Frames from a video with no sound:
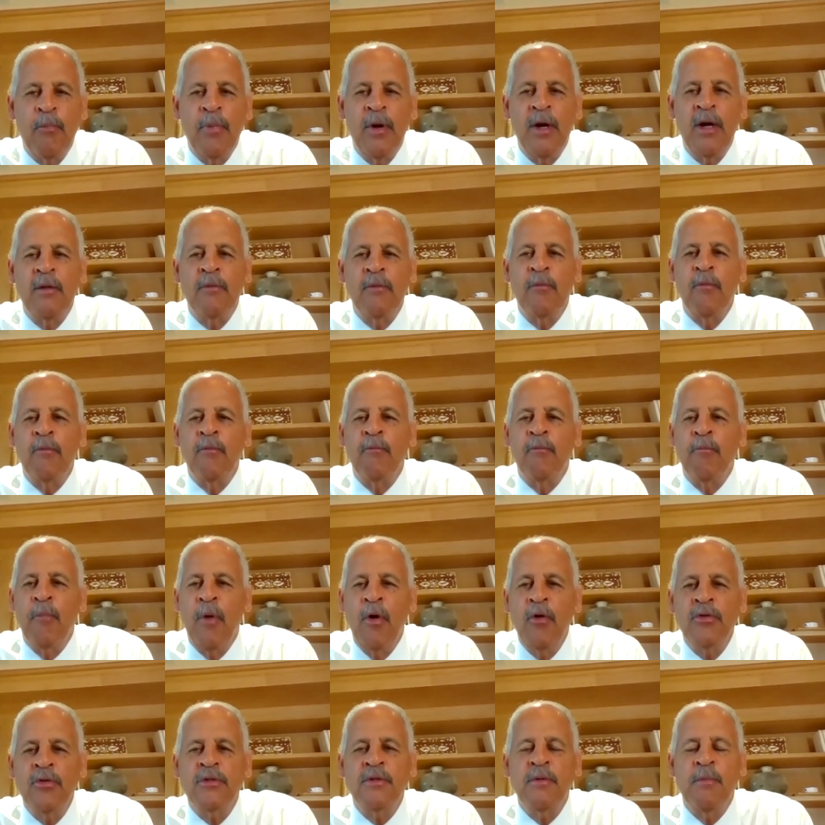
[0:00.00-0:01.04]
But
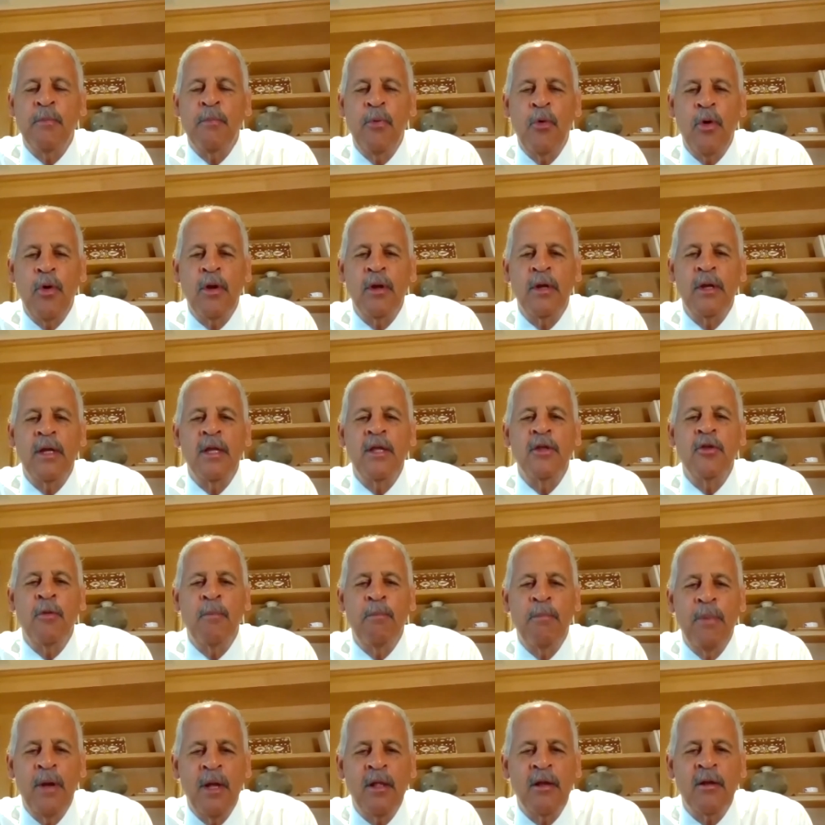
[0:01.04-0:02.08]
most importantly,
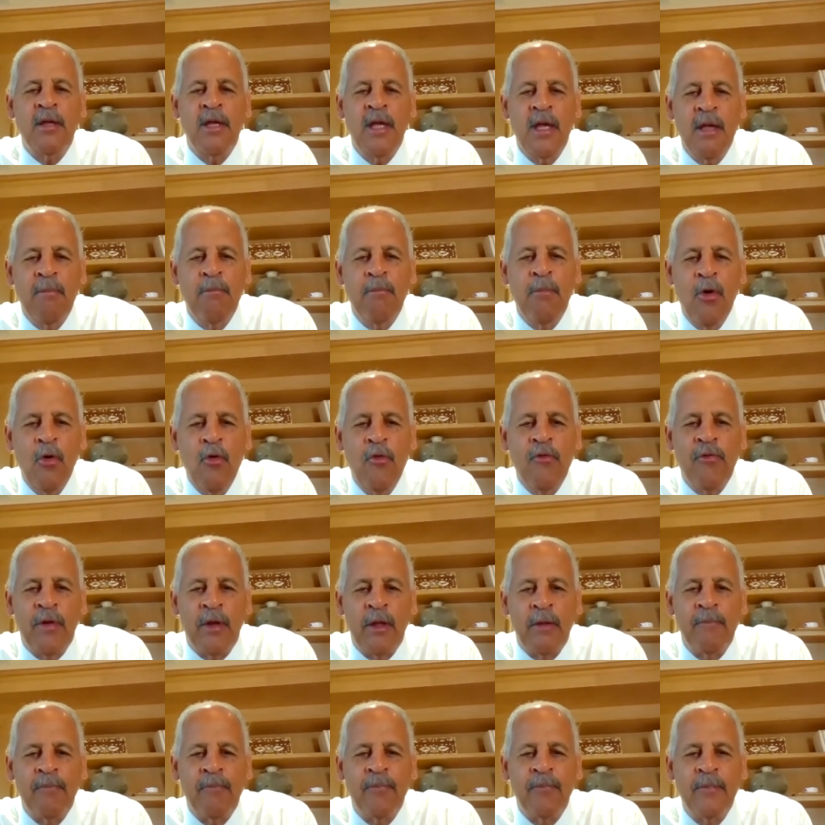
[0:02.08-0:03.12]
you better keep
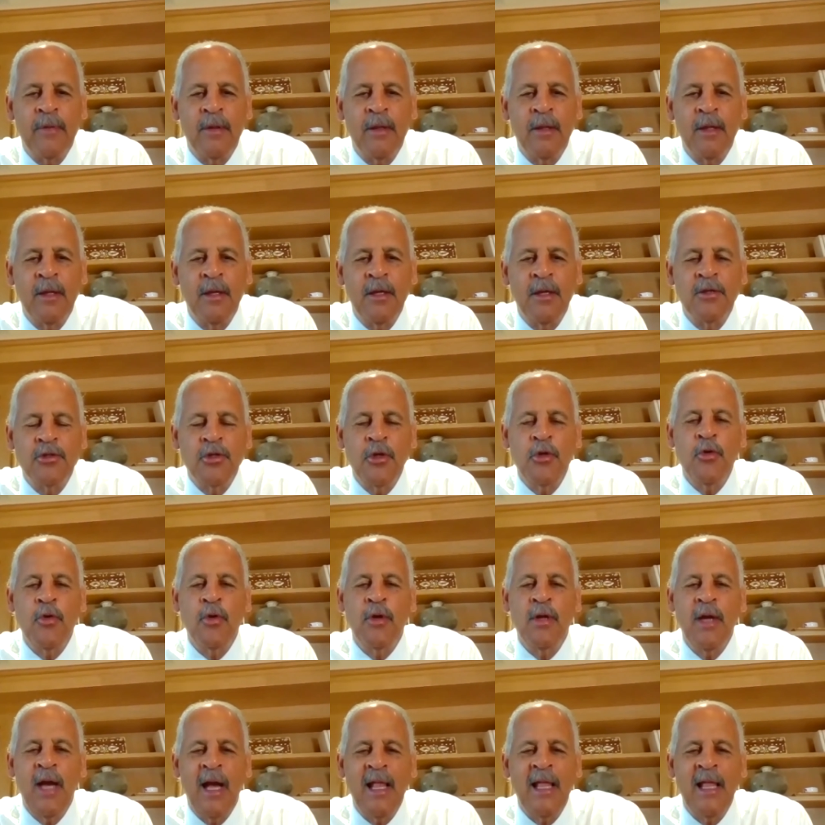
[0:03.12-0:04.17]
moving. So
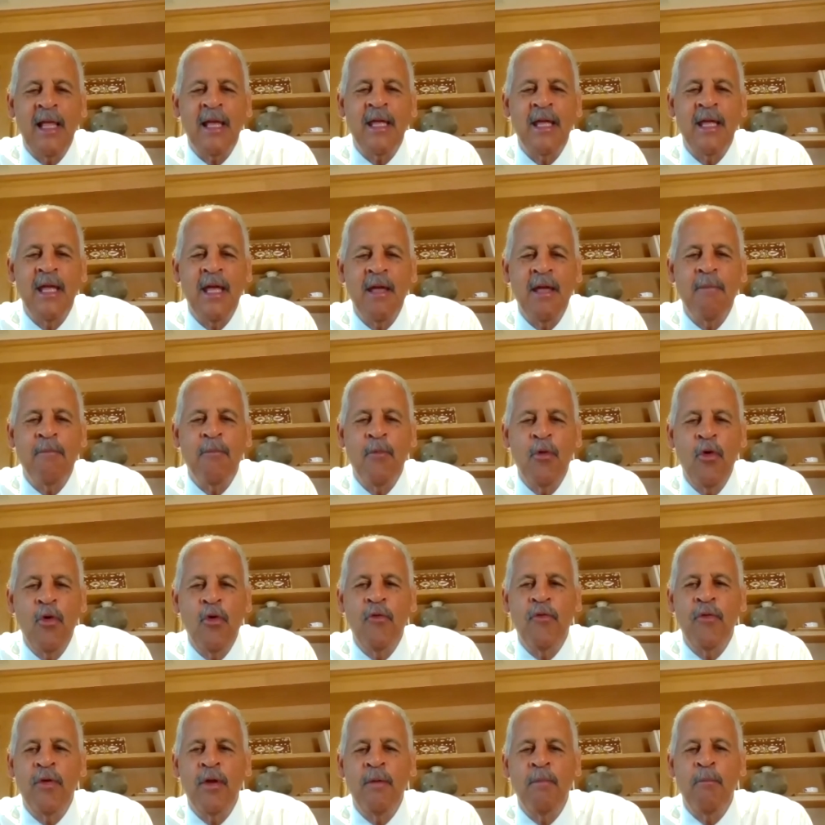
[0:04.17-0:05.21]
you got to keep
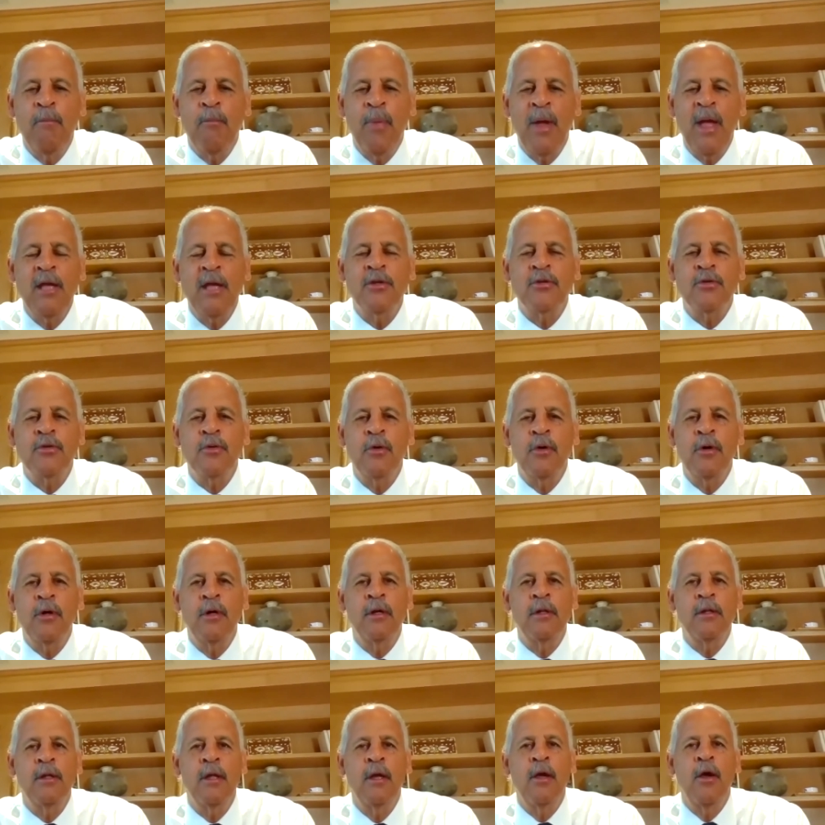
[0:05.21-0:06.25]
moving based
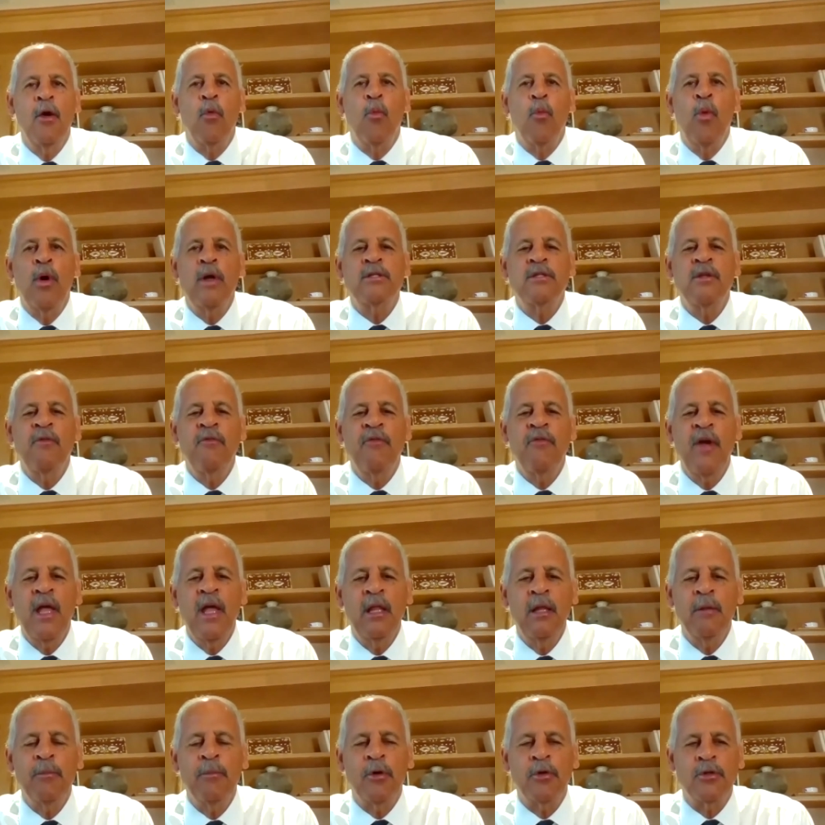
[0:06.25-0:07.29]
on what's
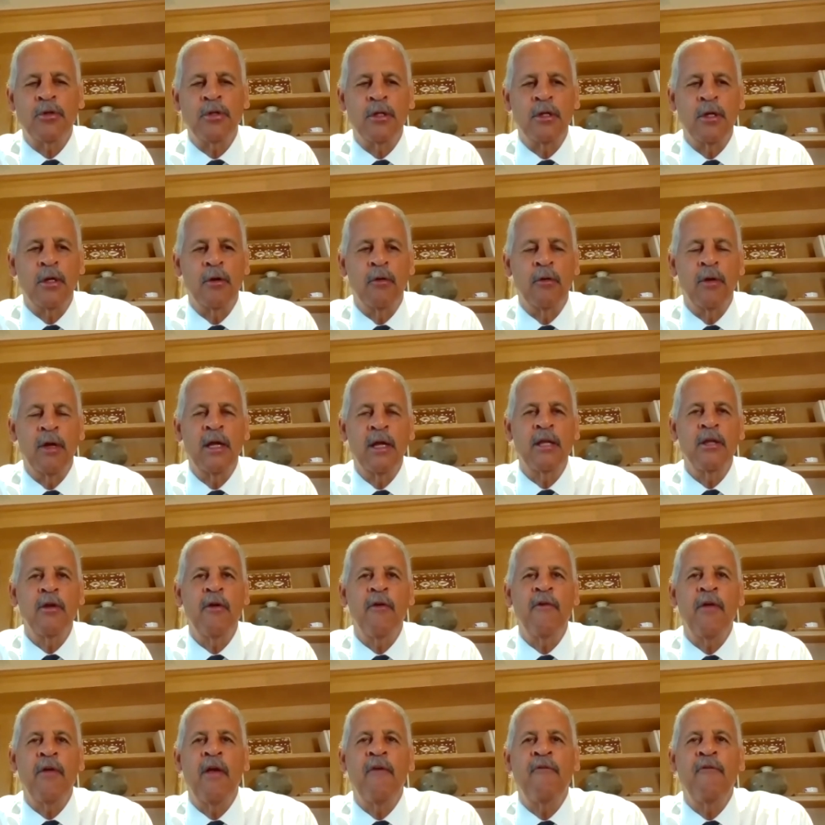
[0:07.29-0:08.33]
available to you.
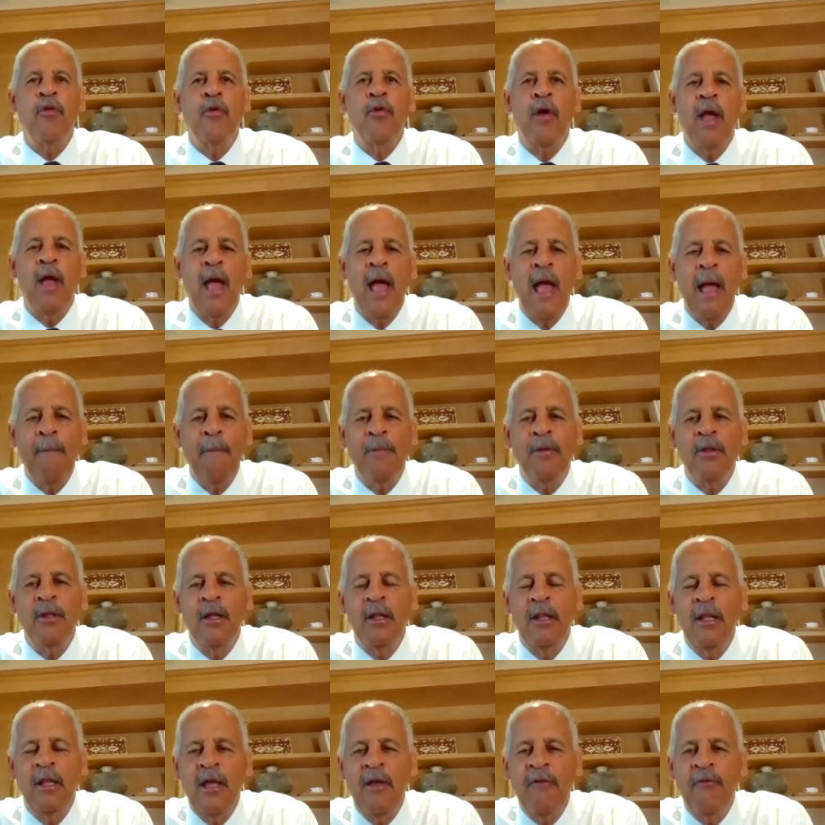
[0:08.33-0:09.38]
And if you happen
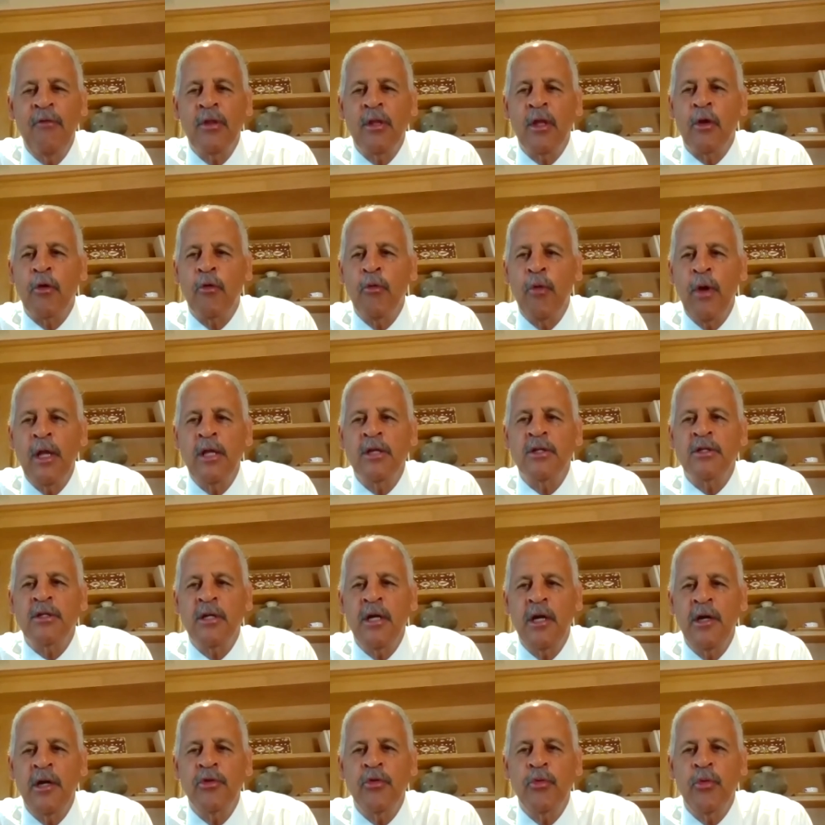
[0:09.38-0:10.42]
to live in the greatest
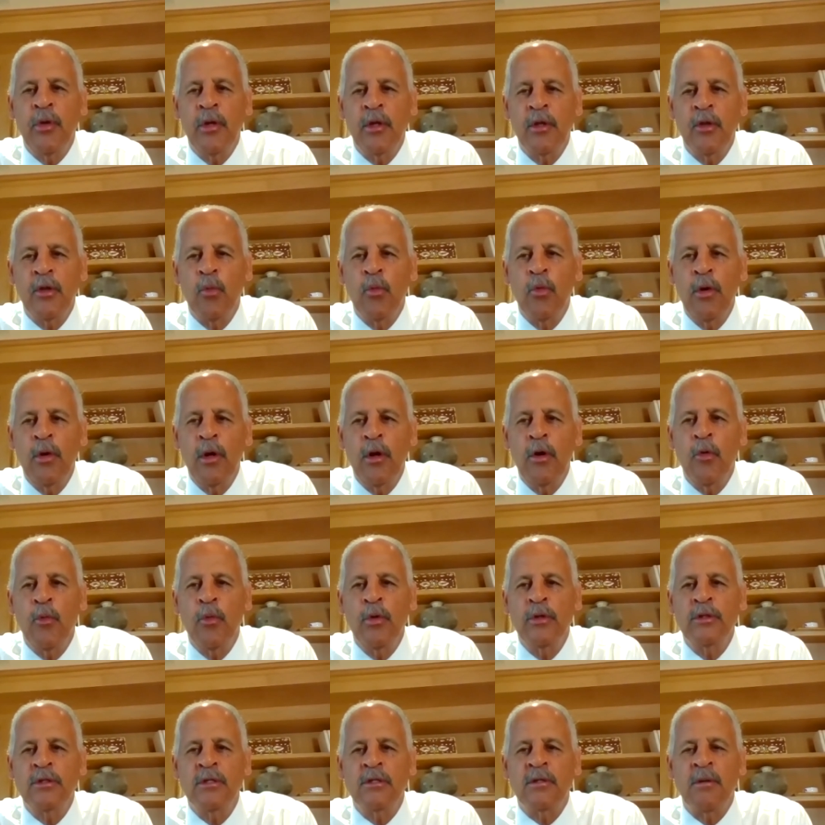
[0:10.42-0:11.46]
country in the world,
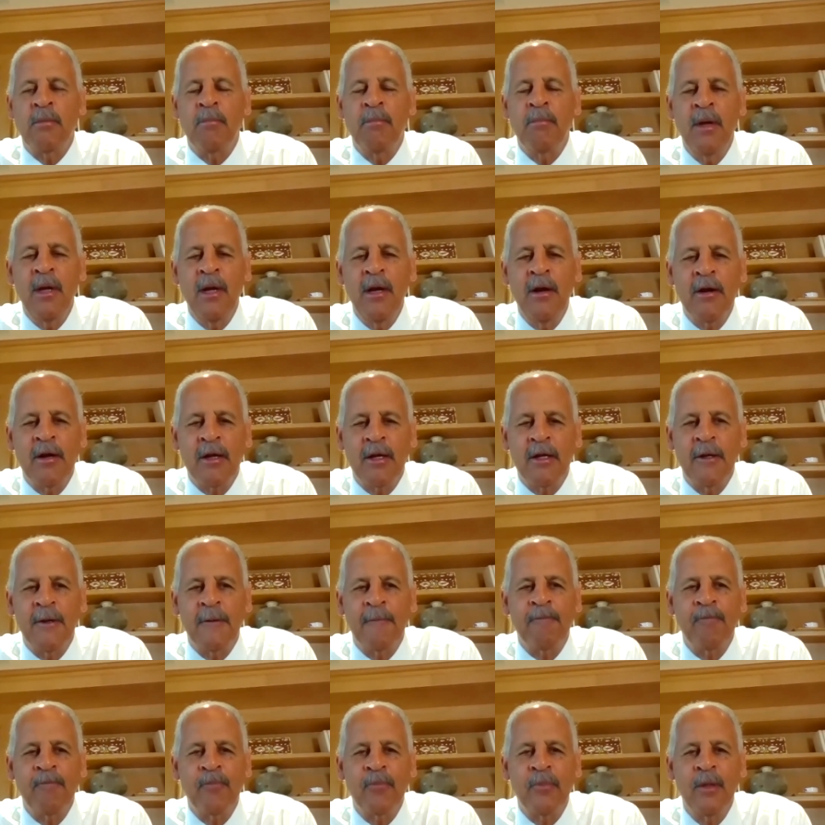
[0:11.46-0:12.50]
which is America,